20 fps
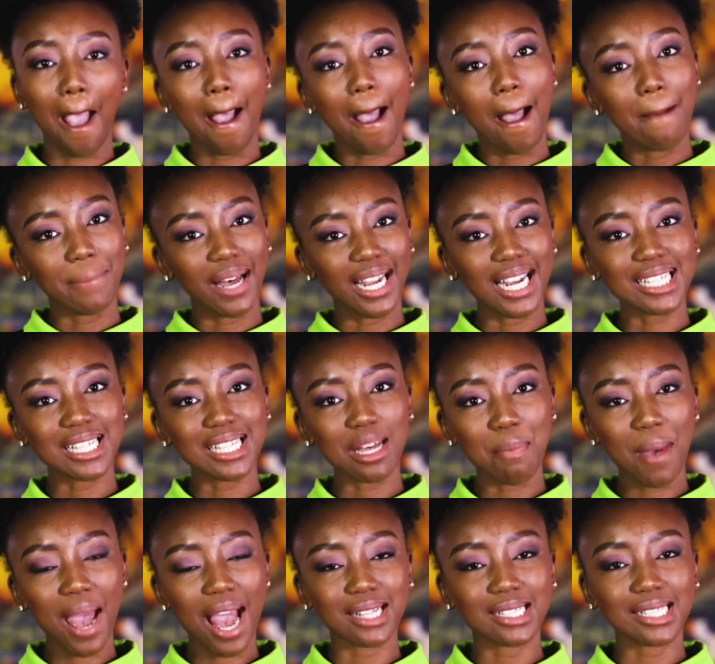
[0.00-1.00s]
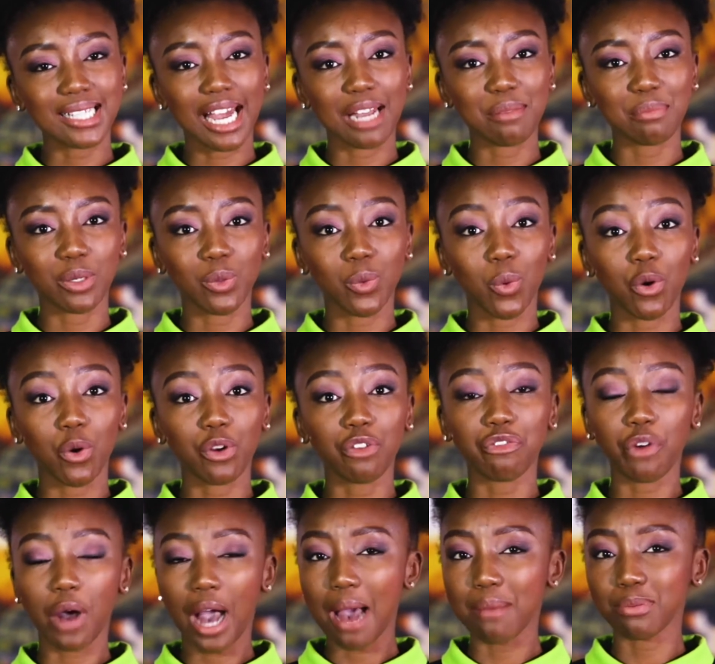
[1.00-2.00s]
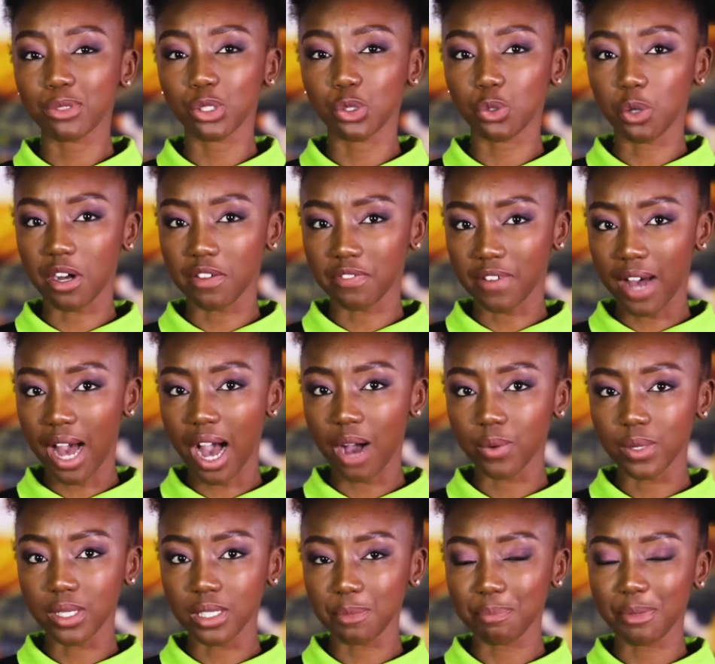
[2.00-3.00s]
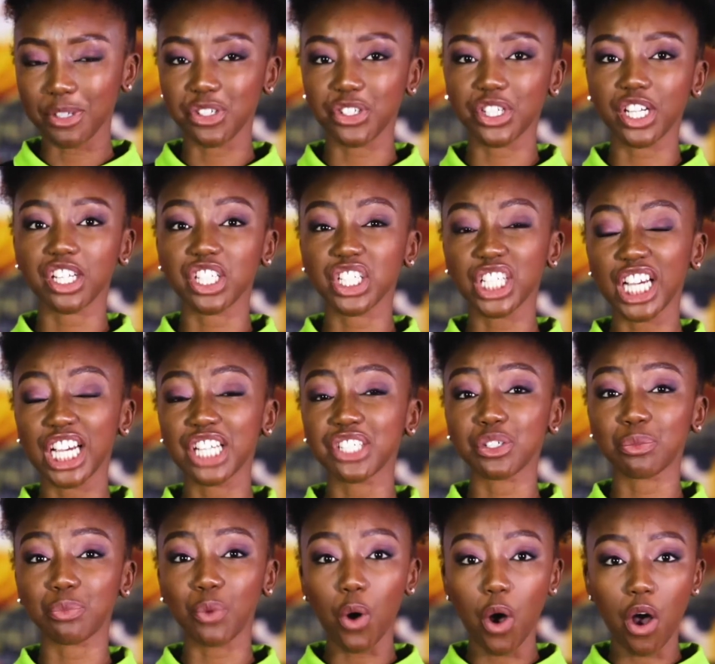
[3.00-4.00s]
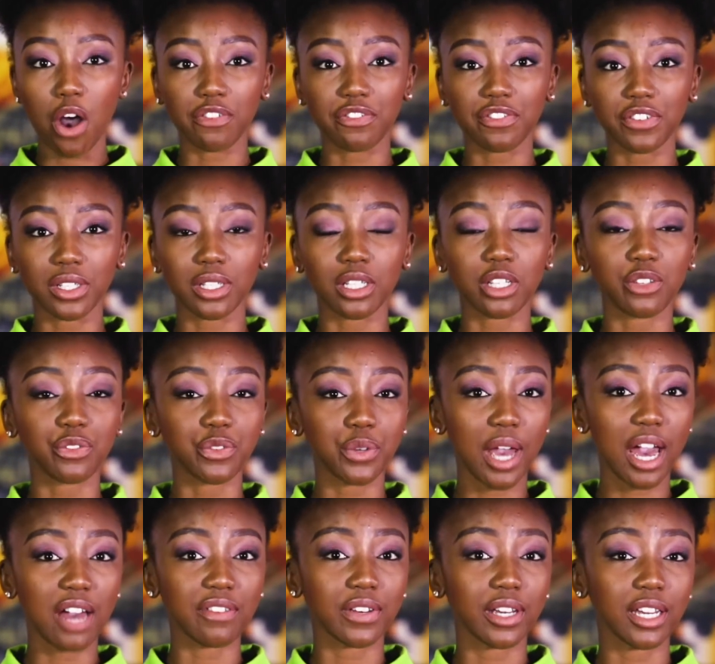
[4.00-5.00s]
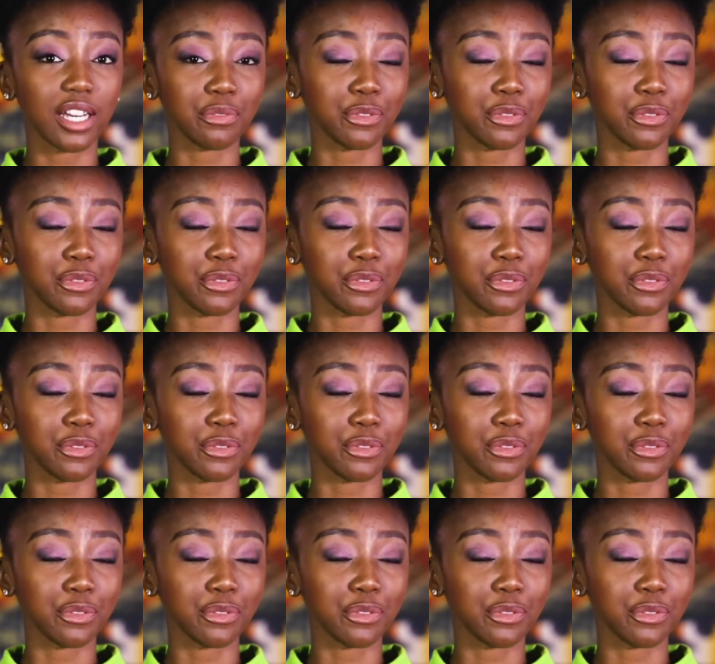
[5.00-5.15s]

Balesa pads can be worn for up to 12 hours, but you can change it more often if you have a heavy